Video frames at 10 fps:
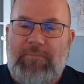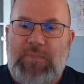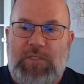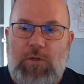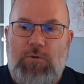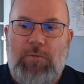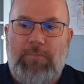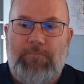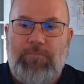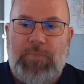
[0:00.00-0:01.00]
So
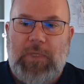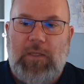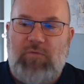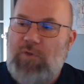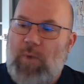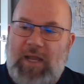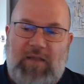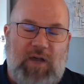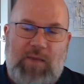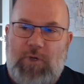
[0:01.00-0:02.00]
if you might
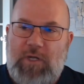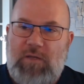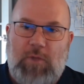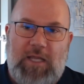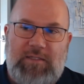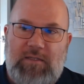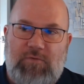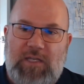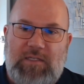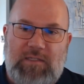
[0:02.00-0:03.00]
have hybrid
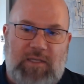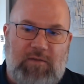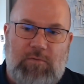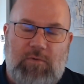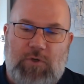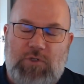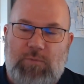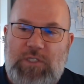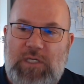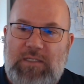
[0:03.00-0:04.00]
devices like
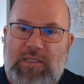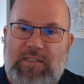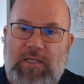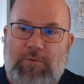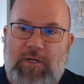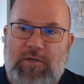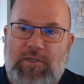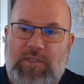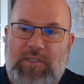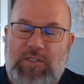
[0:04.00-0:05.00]
virtual machines,
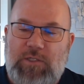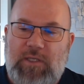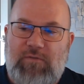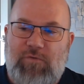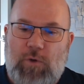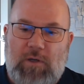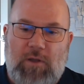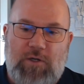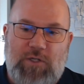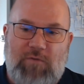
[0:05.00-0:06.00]
accelerators, essentially for
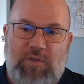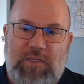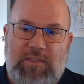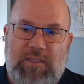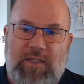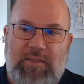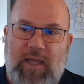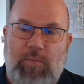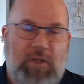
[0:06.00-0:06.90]
large offices, things like that.